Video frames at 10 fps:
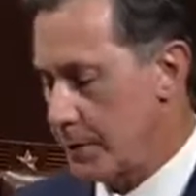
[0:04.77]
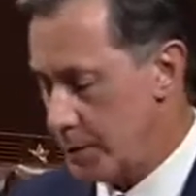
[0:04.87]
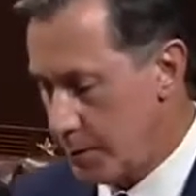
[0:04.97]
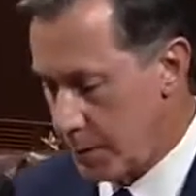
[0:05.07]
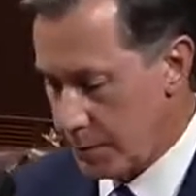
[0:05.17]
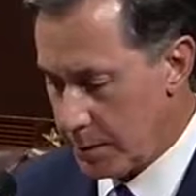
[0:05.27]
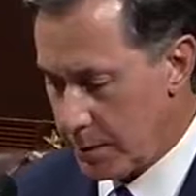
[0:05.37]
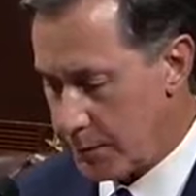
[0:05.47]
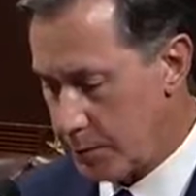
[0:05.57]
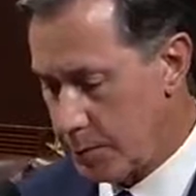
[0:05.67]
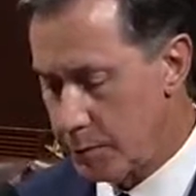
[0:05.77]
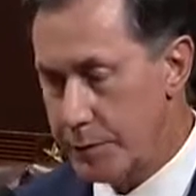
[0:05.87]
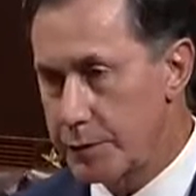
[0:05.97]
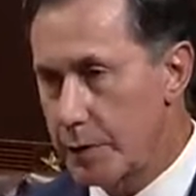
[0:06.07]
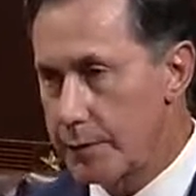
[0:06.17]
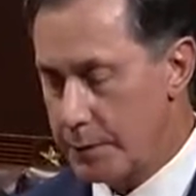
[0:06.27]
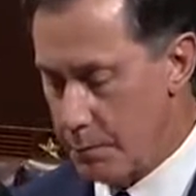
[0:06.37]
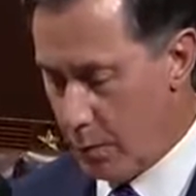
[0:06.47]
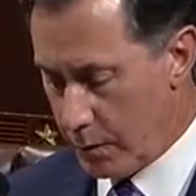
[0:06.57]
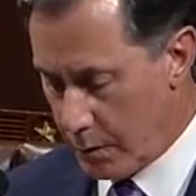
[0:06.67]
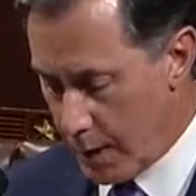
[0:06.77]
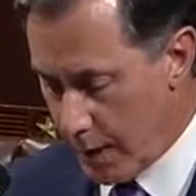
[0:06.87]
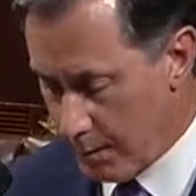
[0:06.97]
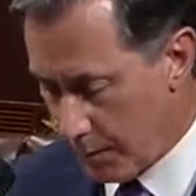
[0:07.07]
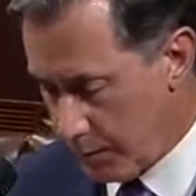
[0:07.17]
to this bill because it would result in more crime